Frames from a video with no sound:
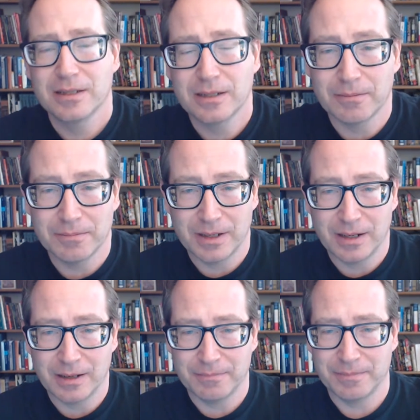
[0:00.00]

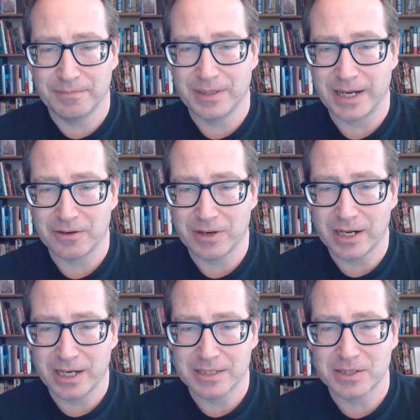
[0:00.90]

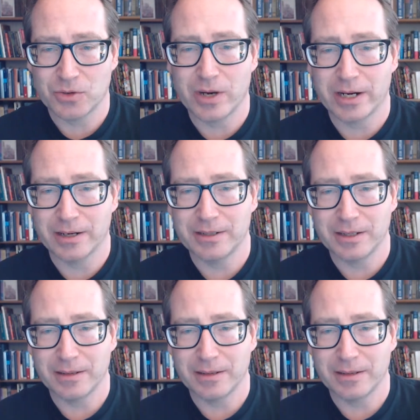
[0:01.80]
BlackRock has acquired